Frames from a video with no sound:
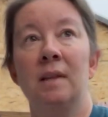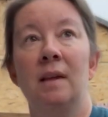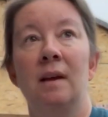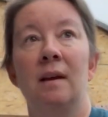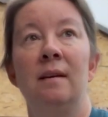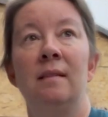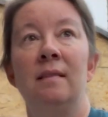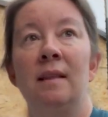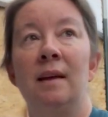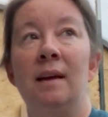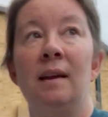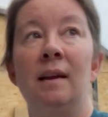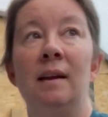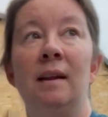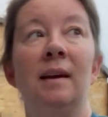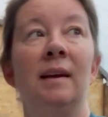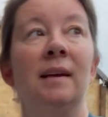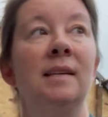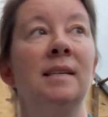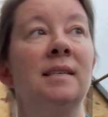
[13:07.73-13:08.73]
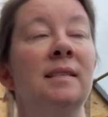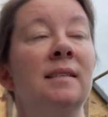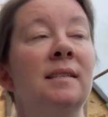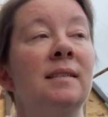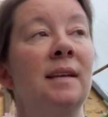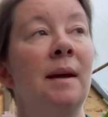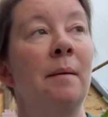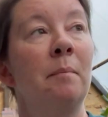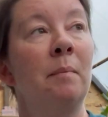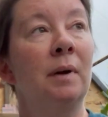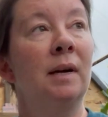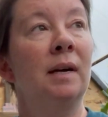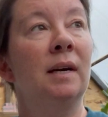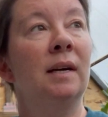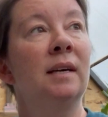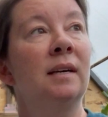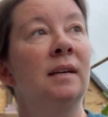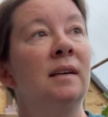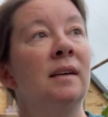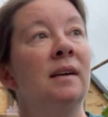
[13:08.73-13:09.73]
And then in
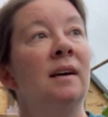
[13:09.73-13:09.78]
December,